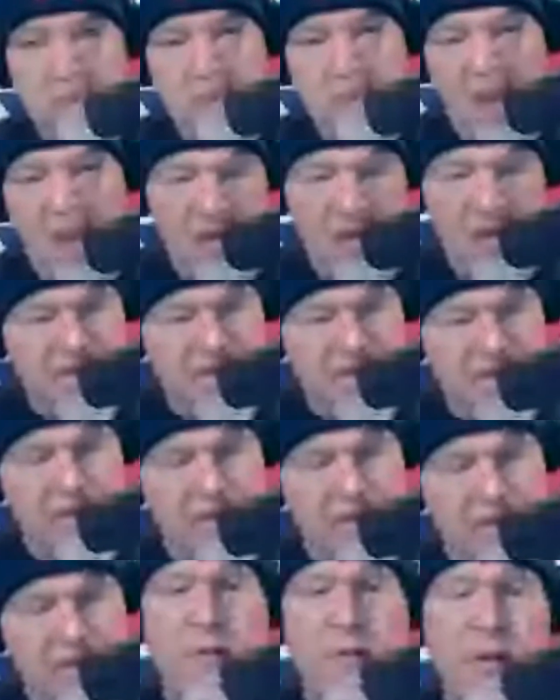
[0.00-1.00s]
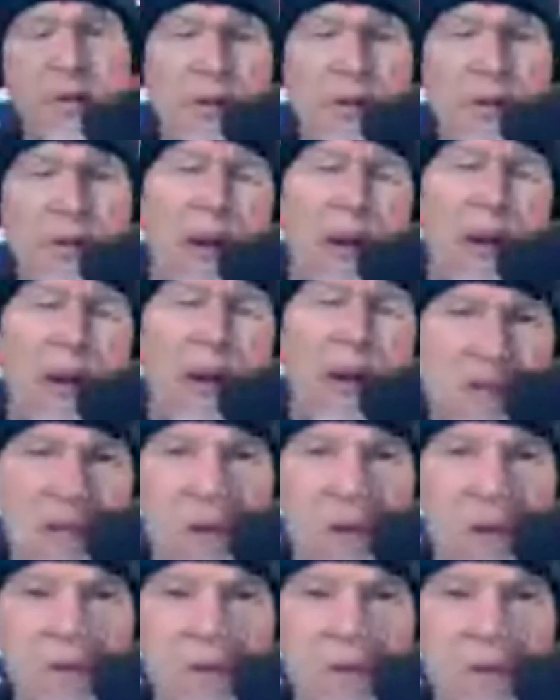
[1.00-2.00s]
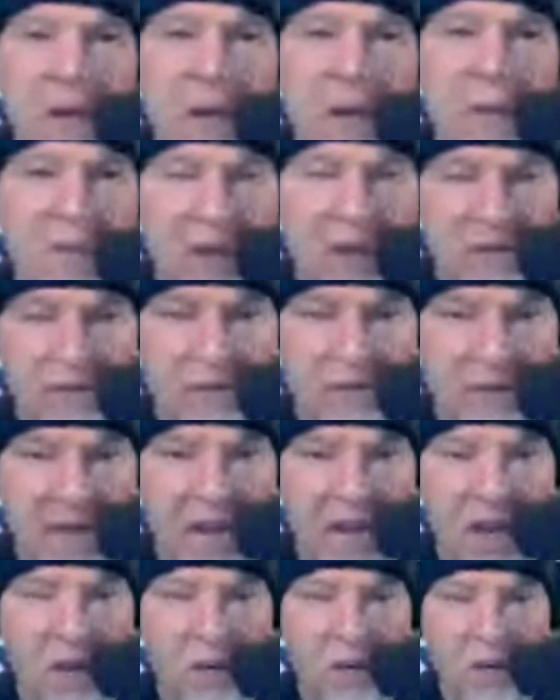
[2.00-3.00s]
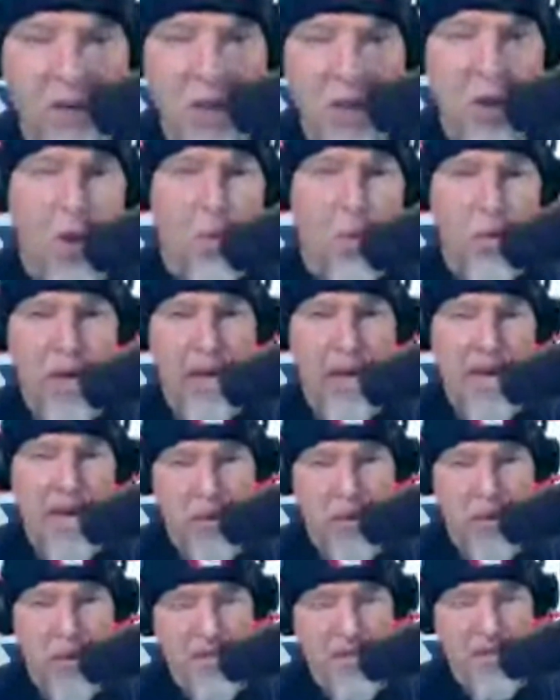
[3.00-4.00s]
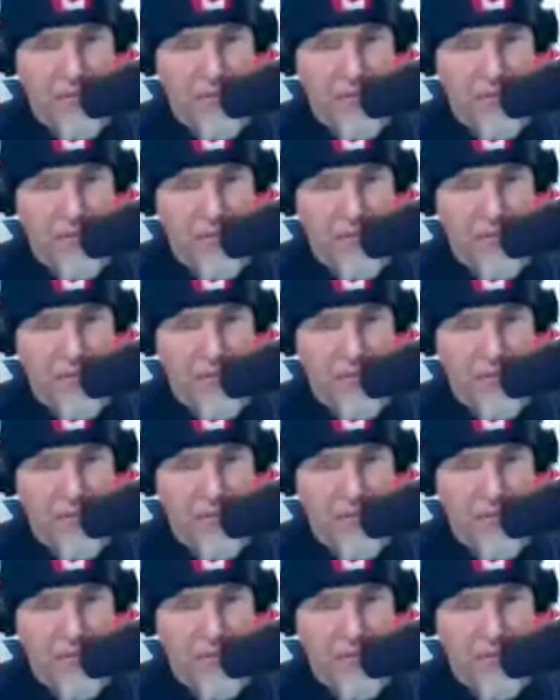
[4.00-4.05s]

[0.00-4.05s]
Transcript: I might save that for another episode. But for now, when I hear this